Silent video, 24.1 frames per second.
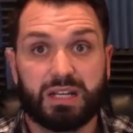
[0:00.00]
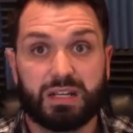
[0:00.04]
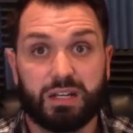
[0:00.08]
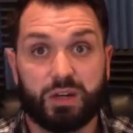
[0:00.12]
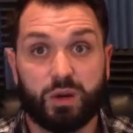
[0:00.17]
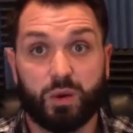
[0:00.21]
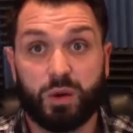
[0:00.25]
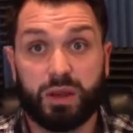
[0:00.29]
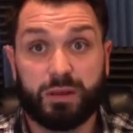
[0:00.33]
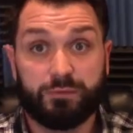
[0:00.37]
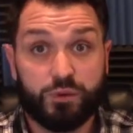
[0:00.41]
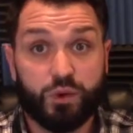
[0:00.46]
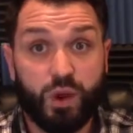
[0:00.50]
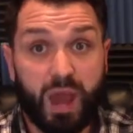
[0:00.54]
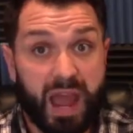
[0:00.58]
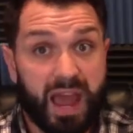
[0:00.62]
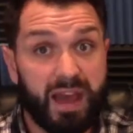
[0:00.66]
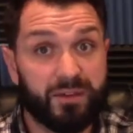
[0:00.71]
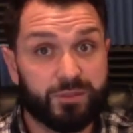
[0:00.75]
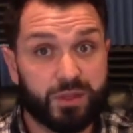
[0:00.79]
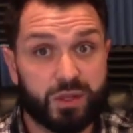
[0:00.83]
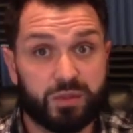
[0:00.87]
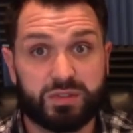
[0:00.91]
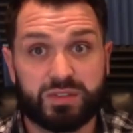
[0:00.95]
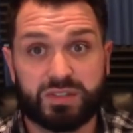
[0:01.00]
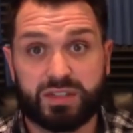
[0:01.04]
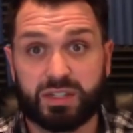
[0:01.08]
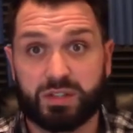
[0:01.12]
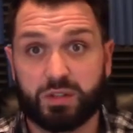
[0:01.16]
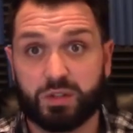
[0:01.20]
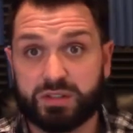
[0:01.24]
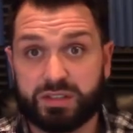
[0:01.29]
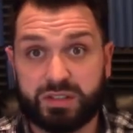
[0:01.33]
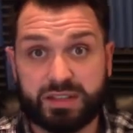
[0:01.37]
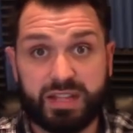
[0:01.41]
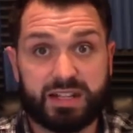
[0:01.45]
If you have those
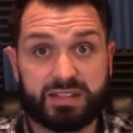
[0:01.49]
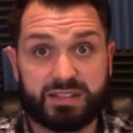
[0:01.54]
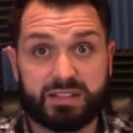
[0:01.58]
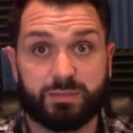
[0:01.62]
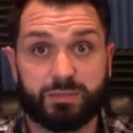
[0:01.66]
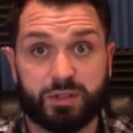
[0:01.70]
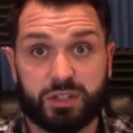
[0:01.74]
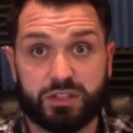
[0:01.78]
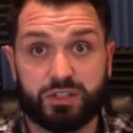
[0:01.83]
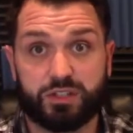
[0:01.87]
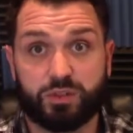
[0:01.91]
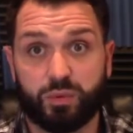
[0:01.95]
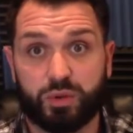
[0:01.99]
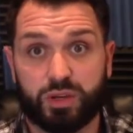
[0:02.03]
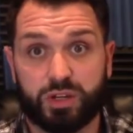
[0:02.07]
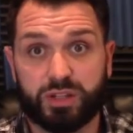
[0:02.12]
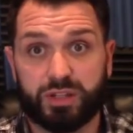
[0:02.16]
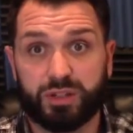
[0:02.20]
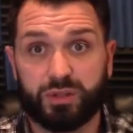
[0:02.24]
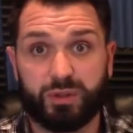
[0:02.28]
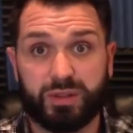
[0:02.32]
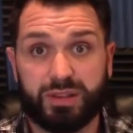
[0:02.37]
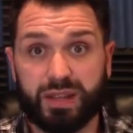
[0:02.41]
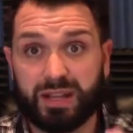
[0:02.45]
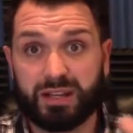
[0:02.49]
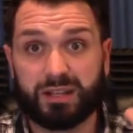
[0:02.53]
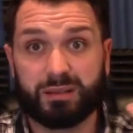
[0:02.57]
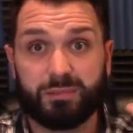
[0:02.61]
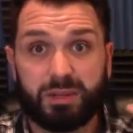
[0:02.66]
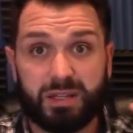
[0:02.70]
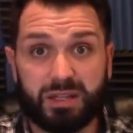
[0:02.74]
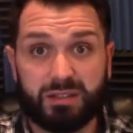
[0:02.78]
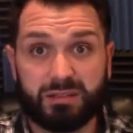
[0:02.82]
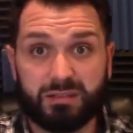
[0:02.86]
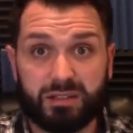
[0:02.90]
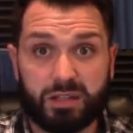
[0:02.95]
skills and that's something that you want to do, and that can
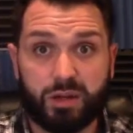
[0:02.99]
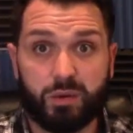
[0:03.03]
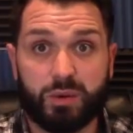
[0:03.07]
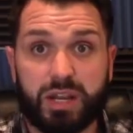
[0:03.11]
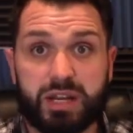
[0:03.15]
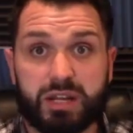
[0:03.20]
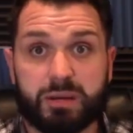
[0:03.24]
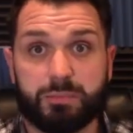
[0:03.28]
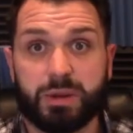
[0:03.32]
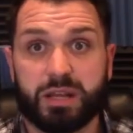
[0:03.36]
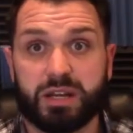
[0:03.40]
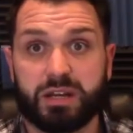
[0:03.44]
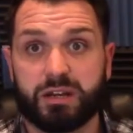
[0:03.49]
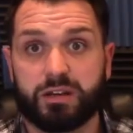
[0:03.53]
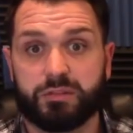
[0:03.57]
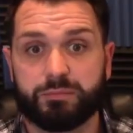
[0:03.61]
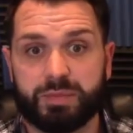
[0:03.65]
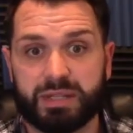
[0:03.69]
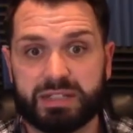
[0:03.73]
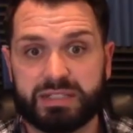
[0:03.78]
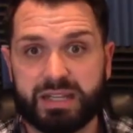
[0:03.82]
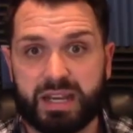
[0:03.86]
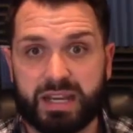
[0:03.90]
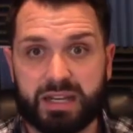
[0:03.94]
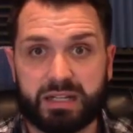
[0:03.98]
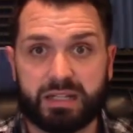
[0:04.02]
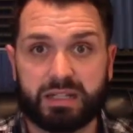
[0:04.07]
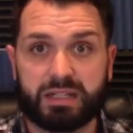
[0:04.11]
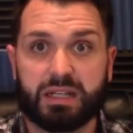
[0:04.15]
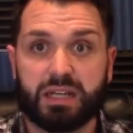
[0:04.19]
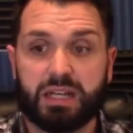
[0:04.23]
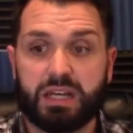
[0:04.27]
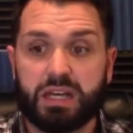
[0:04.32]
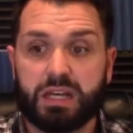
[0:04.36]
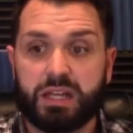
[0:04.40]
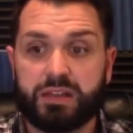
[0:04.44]
be, independent of big
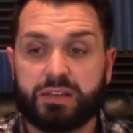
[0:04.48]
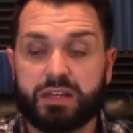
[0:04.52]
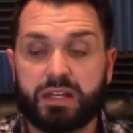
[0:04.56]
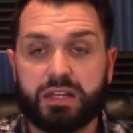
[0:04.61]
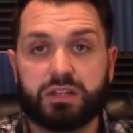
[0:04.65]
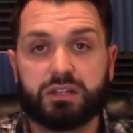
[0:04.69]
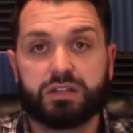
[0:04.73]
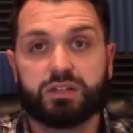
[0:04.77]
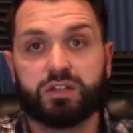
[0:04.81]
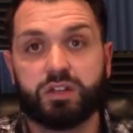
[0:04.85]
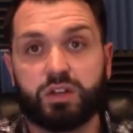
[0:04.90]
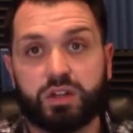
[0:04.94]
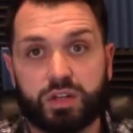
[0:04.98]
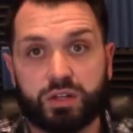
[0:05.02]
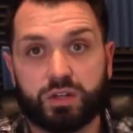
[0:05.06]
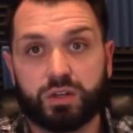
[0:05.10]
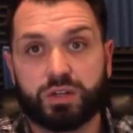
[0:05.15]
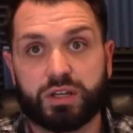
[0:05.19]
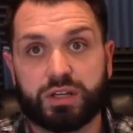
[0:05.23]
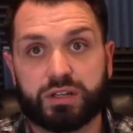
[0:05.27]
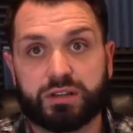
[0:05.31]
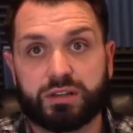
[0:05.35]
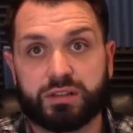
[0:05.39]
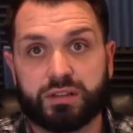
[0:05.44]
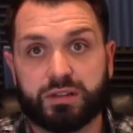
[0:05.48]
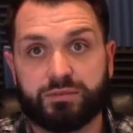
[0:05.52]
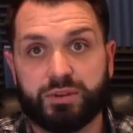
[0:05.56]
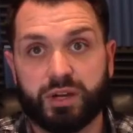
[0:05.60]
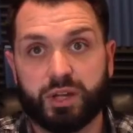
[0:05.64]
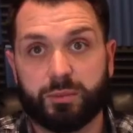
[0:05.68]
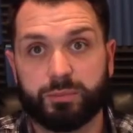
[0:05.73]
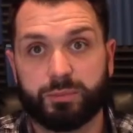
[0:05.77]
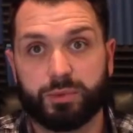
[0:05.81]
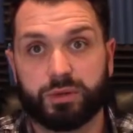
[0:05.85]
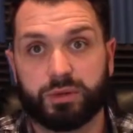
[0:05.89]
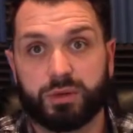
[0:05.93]
data, then you can look at the
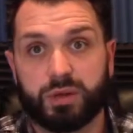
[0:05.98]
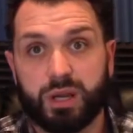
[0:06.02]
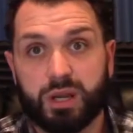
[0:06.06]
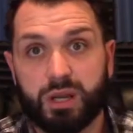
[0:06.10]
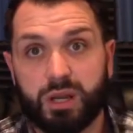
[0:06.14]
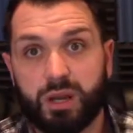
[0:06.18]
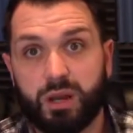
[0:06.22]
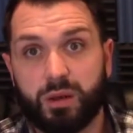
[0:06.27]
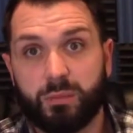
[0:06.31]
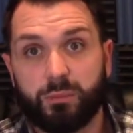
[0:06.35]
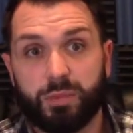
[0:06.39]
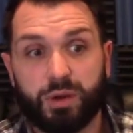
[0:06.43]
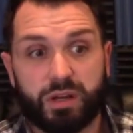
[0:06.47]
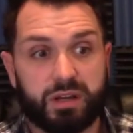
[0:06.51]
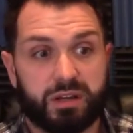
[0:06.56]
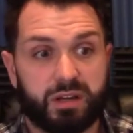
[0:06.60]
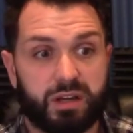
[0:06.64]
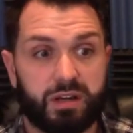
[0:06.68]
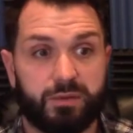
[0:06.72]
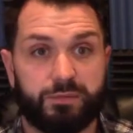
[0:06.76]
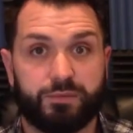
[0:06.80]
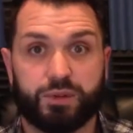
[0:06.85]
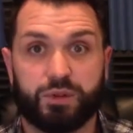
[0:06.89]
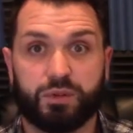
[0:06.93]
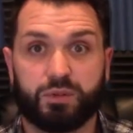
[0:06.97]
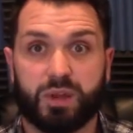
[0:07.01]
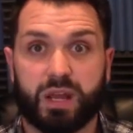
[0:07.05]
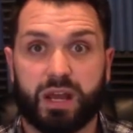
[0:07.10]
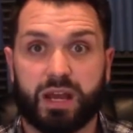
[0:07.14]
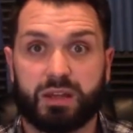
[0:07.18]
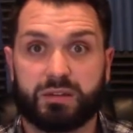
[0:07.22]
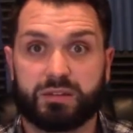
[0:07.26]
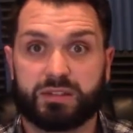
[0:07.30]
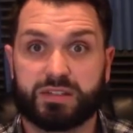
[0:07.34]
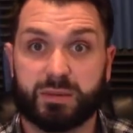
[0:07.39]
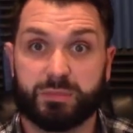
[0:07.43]
developer. But if you
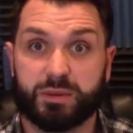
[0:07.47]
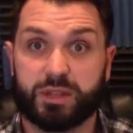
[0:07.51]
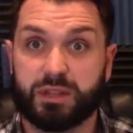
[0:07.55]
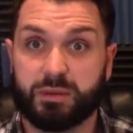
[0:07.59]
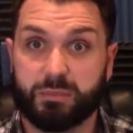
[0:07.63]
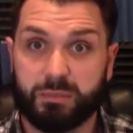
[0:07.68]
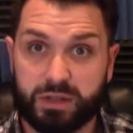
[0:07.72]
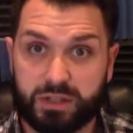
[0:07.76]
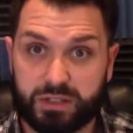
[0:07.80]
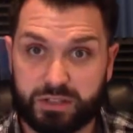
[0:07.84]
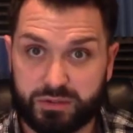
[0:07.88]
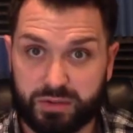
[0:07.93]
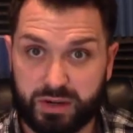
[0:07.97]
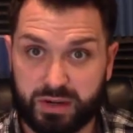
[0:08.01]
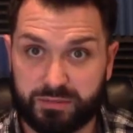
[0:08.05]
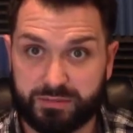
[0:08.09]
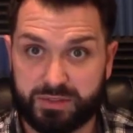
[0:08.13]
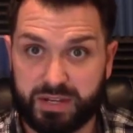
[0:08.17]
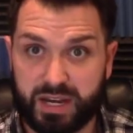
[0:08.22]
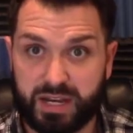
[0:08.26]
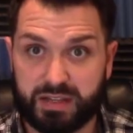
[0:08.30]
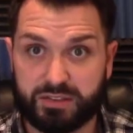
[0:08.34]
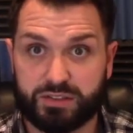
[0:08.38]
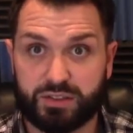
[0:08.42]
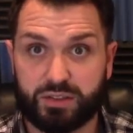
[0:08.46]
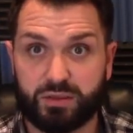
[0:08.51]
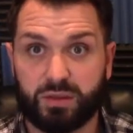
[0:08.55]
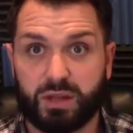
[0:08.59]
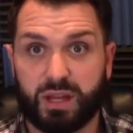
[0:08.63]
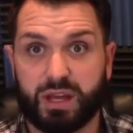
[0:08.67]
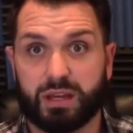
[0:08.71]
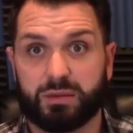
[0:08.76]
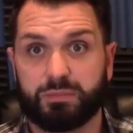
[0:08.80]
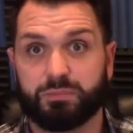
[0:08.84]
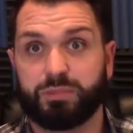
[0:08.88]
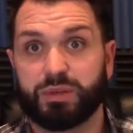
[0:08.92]
like some of the administrative tasks, do you
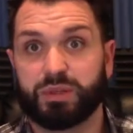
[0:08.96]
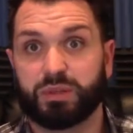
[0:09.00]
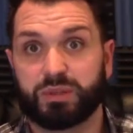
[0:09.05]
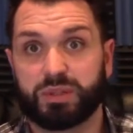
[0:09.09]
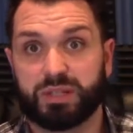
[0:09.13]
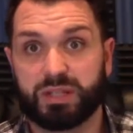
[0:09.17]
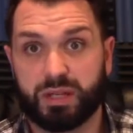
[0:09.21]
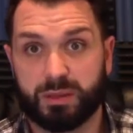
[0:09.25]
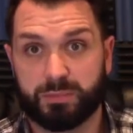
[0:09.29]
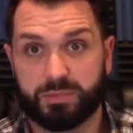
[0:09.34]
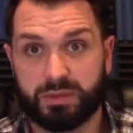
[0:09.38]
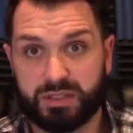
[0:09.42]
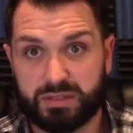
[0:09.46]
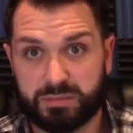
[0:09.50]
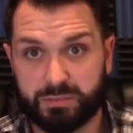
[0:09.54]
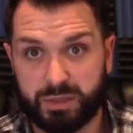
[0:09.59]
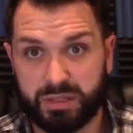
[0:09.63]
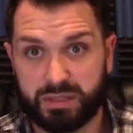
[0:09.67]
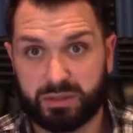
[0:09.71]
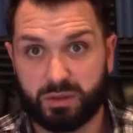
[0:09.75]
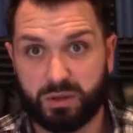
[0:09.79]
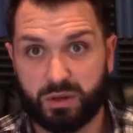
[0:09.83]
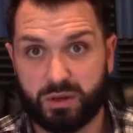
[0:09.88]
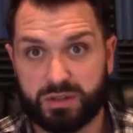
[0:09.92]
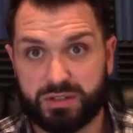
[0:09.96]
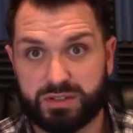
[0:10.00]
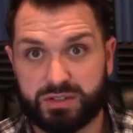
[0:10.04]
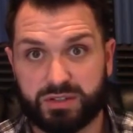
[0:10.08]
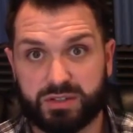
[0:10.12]
like building up these big, large